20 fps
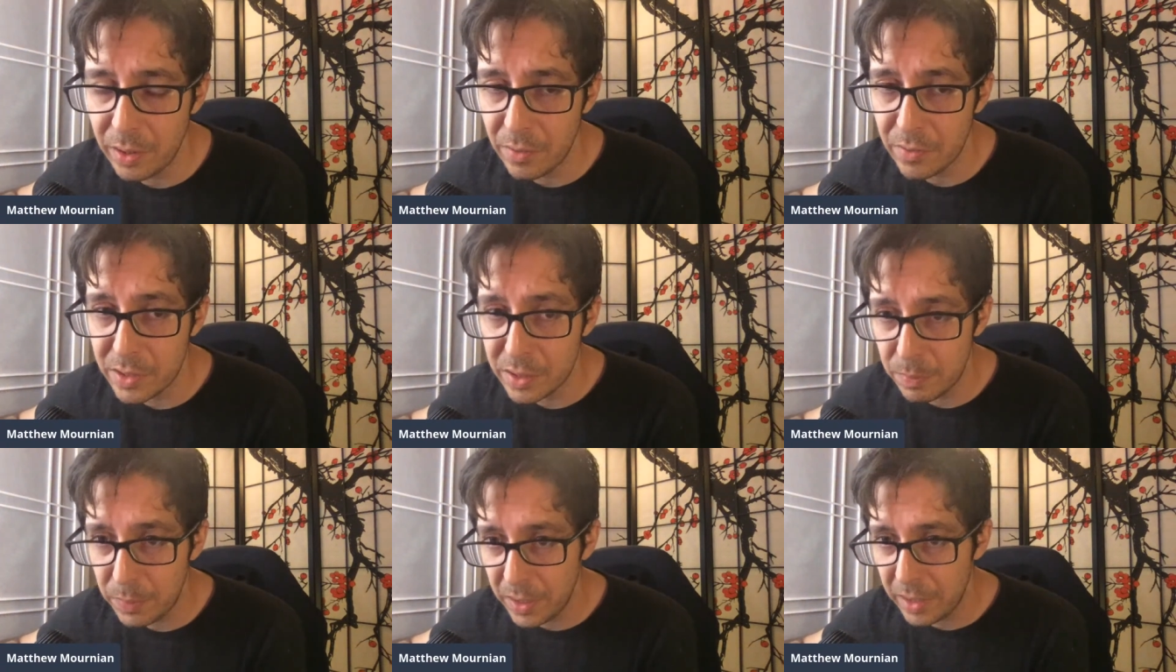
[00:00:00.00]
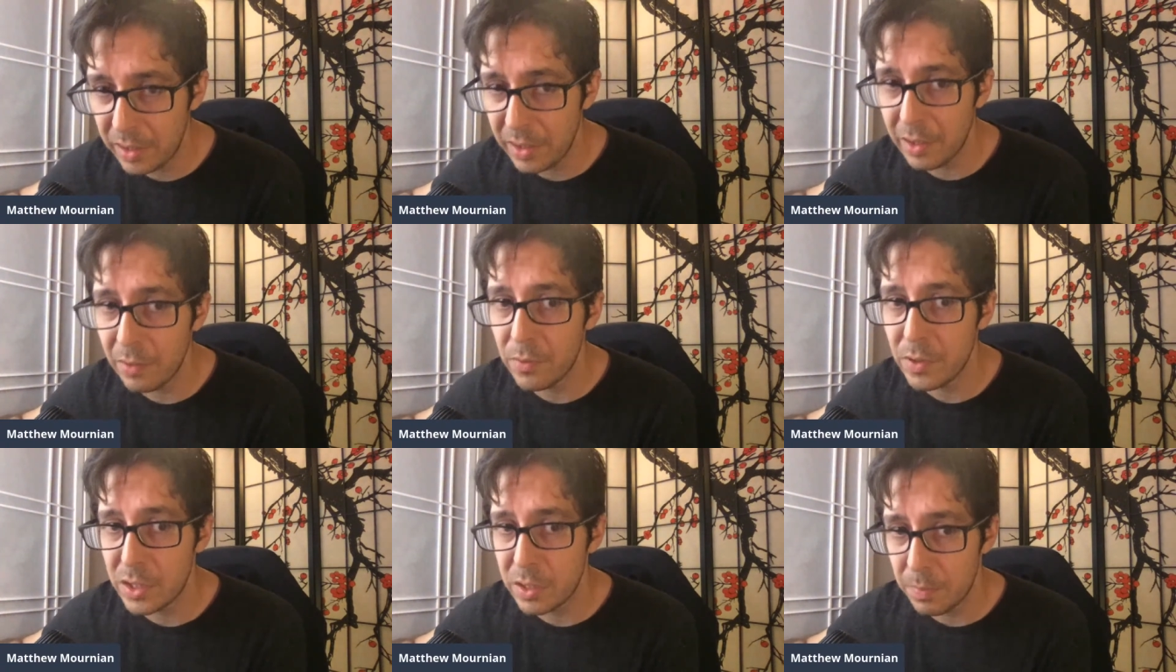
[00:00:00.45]

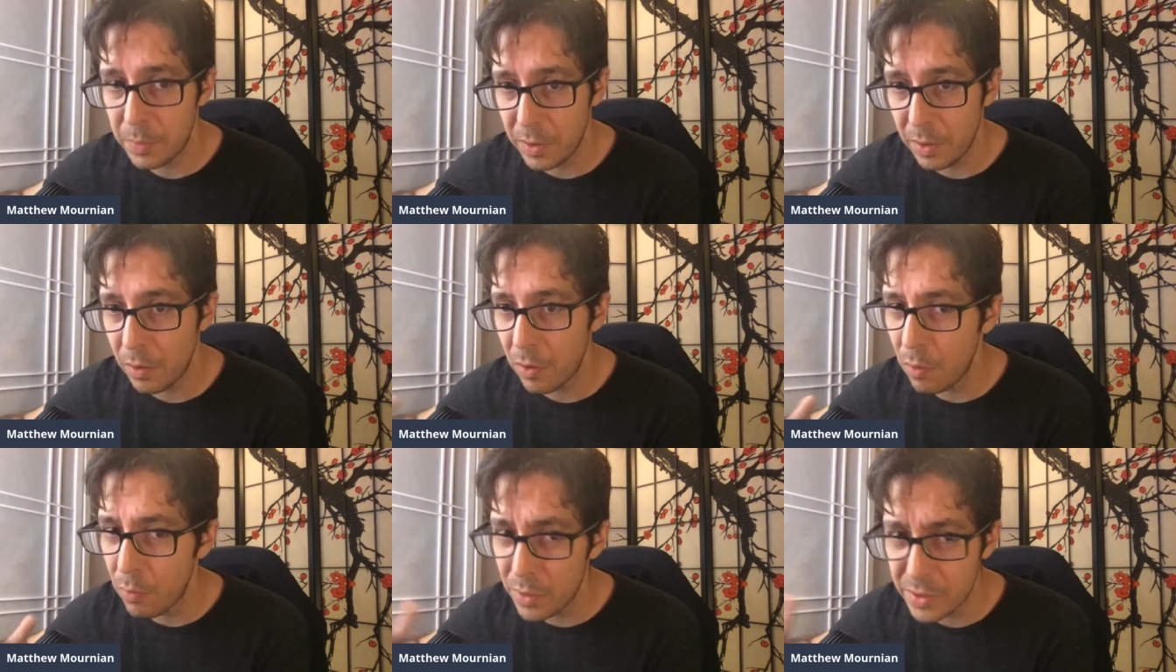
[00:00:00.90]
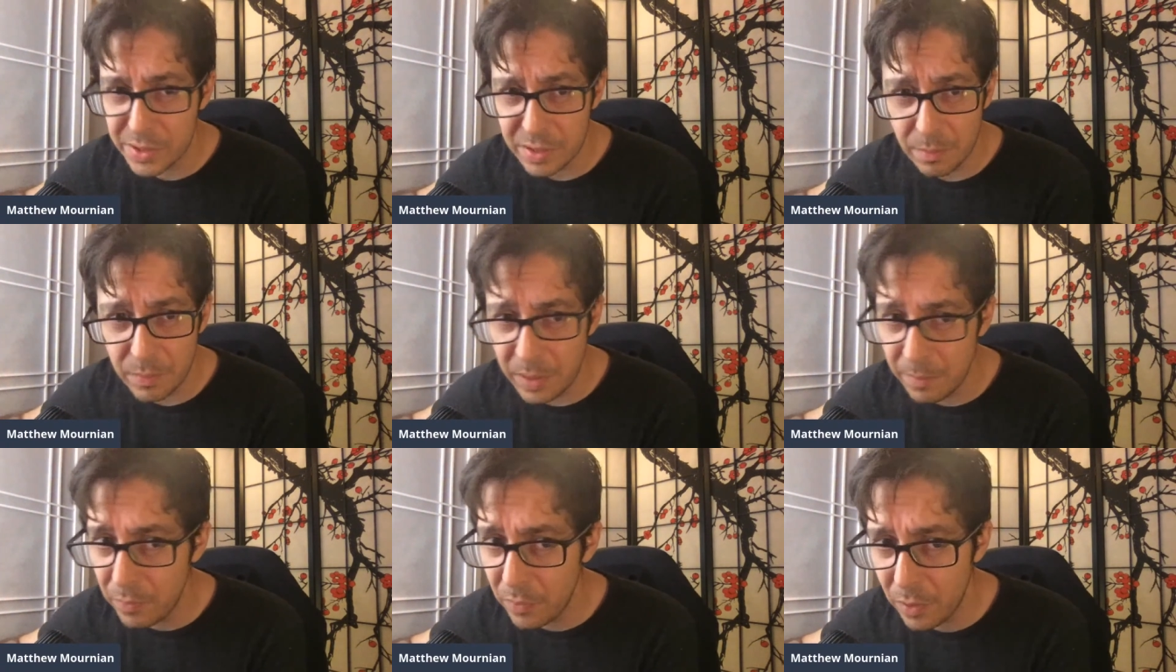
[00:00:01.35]
speaking with spirit, or what
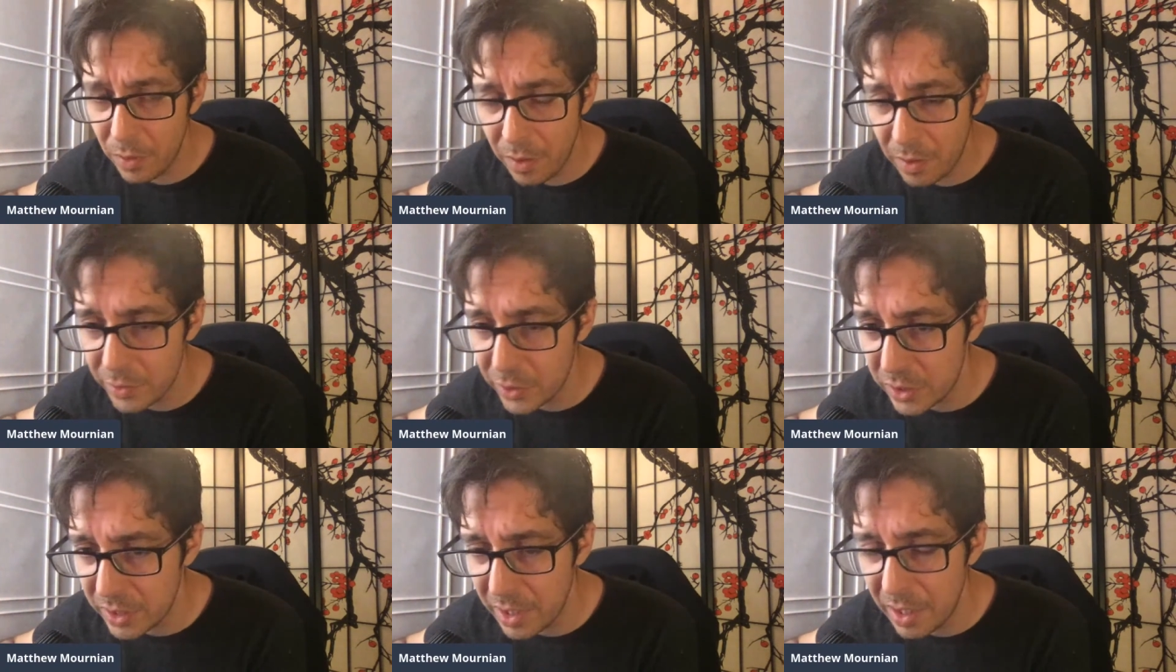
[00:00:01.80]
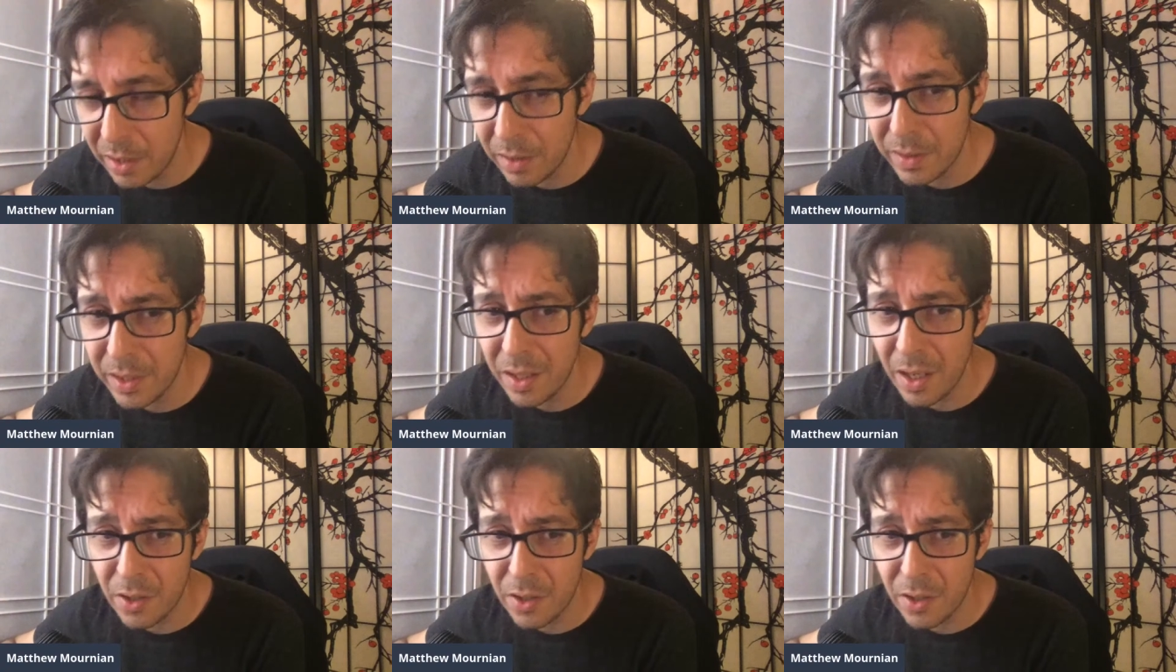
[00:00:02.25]
some people call channeling.